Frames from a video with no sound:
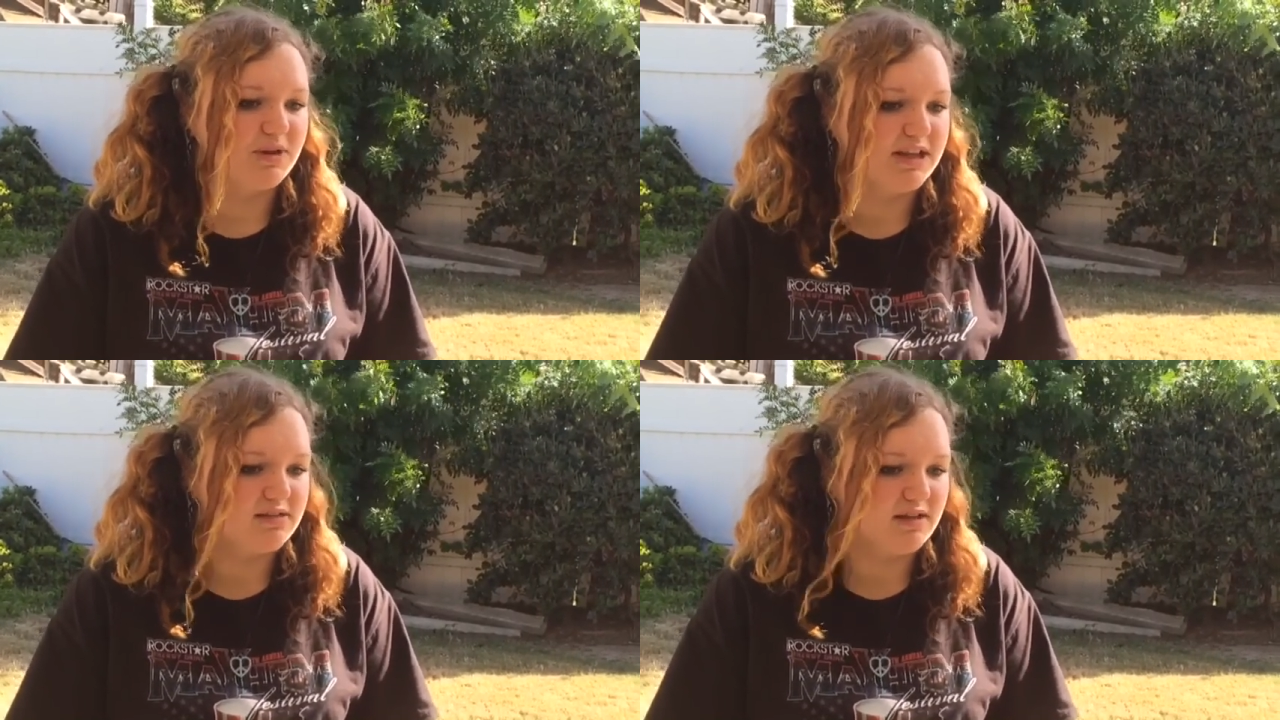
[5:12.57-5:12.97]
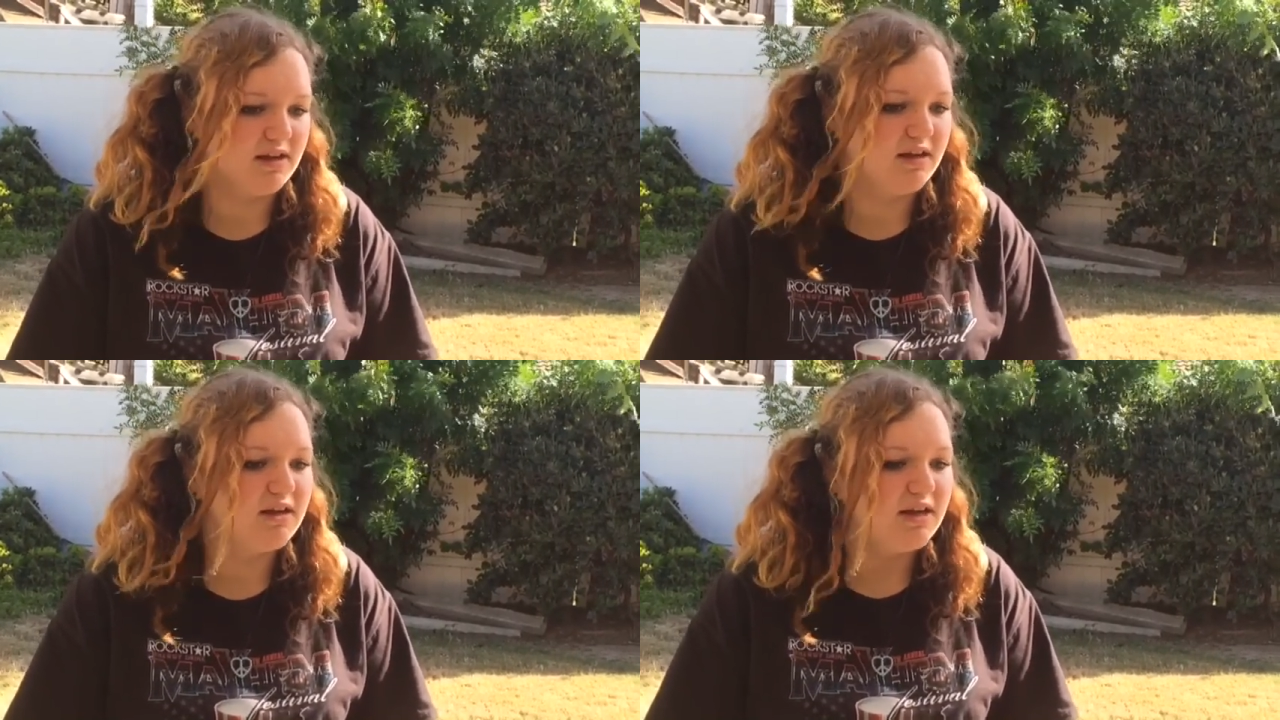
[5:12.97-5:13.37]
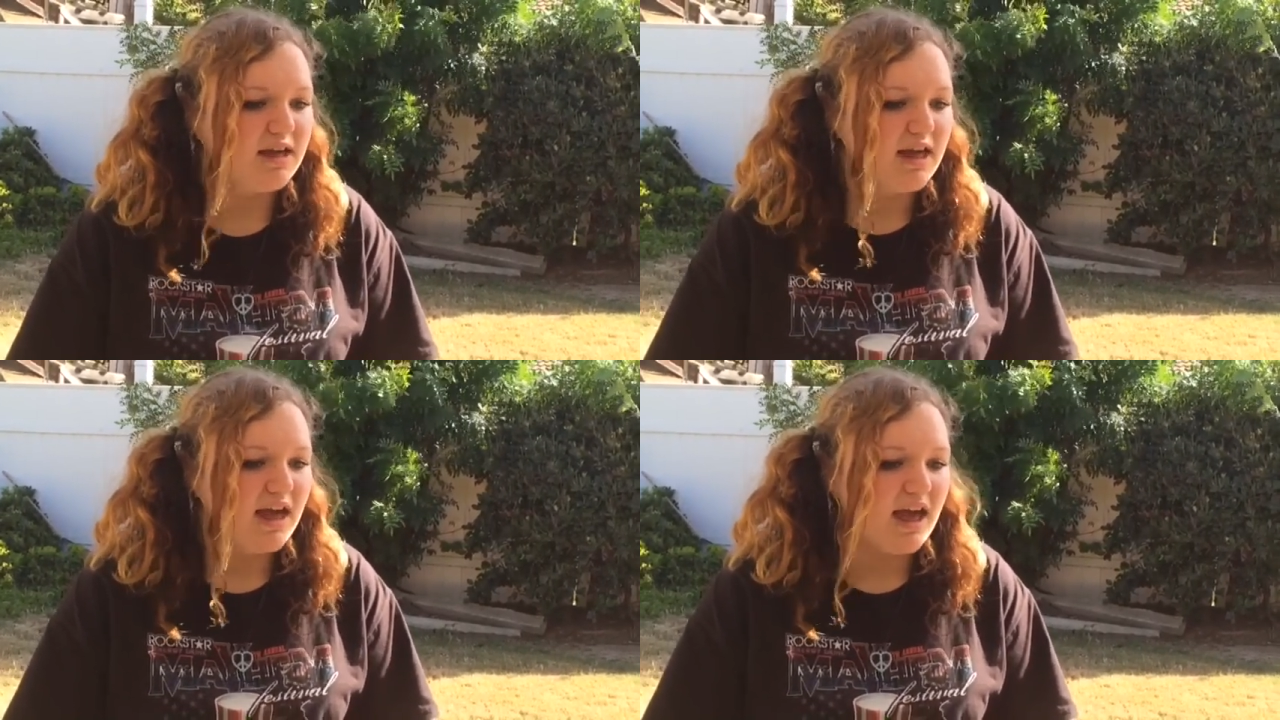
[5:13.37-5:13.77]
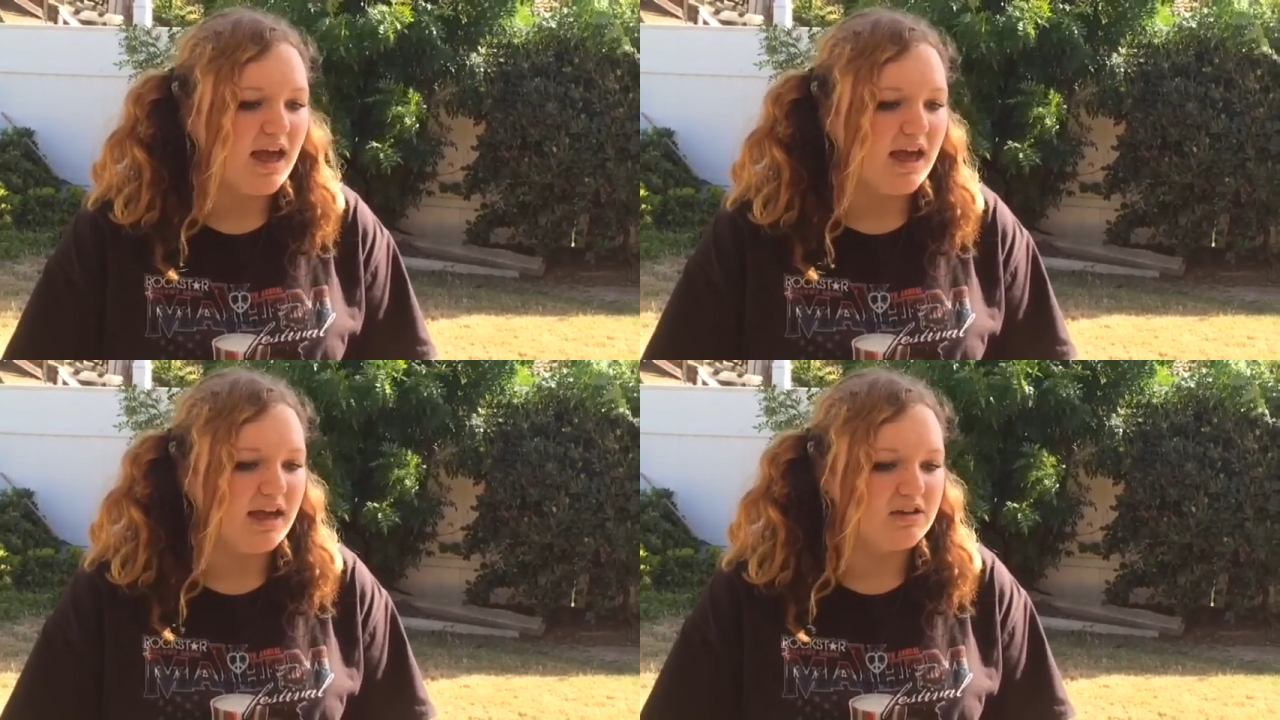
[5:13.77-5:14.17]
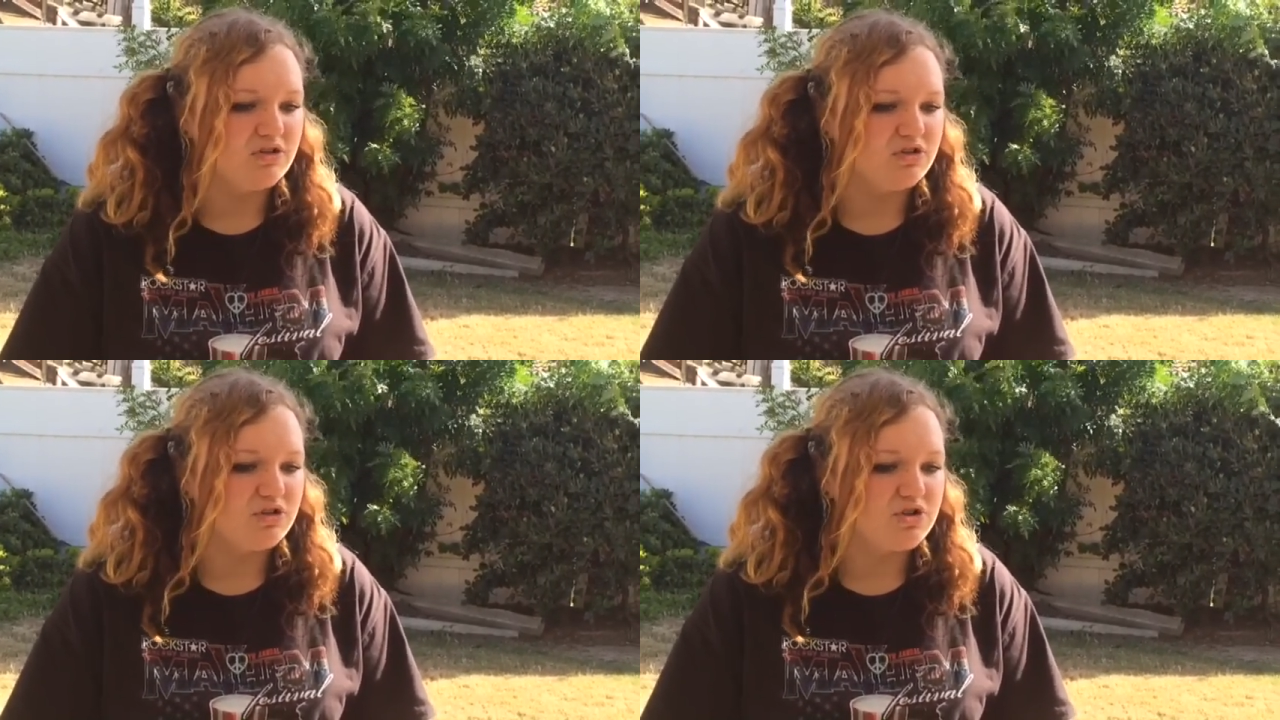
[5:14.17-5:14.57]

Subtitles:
Melissa, and